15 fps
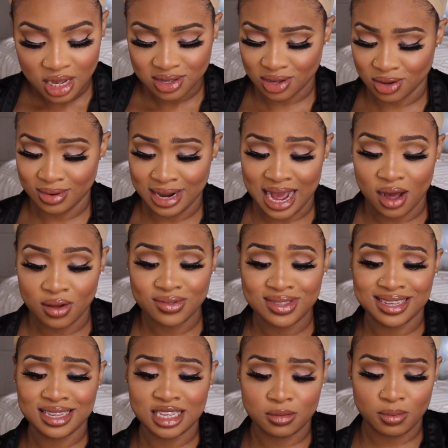So now
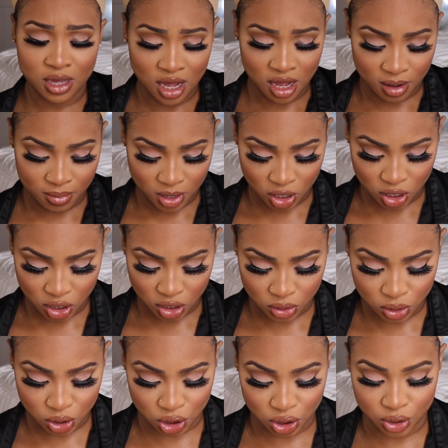this has become a
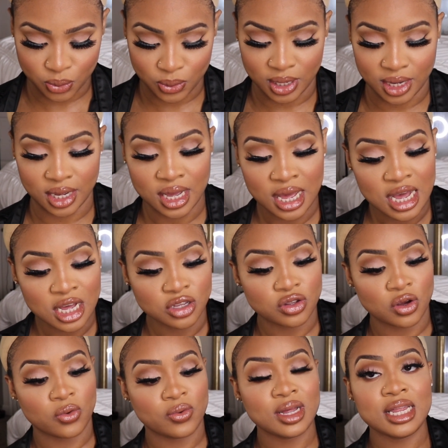closure wig.
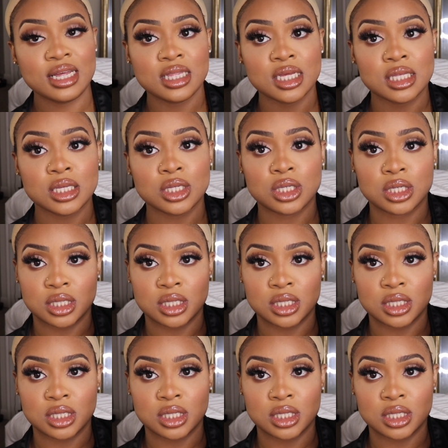So really this is a